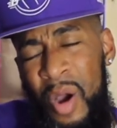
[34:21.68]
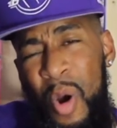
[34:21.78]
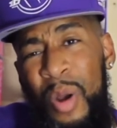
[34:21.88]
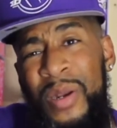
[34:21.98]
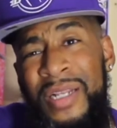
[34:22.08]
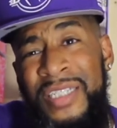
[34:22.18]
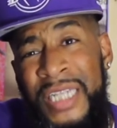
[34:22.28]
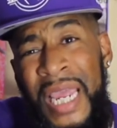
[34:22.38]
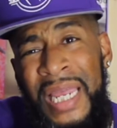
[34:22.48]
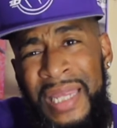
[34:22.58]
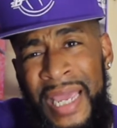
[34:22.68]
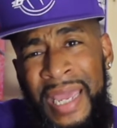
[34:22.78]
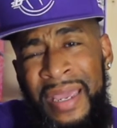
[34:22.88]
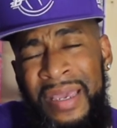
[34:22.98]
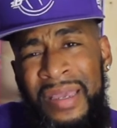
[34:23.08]
On the G
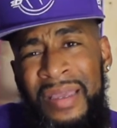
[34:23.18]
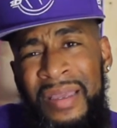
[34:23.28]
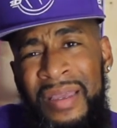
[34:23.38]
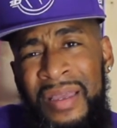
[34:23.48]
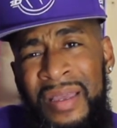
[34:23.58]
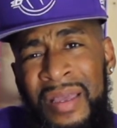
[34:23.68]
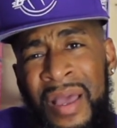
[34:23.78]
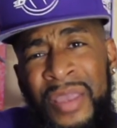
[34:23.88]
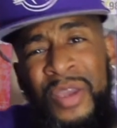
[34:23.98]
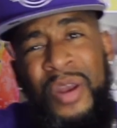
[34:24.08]
League? You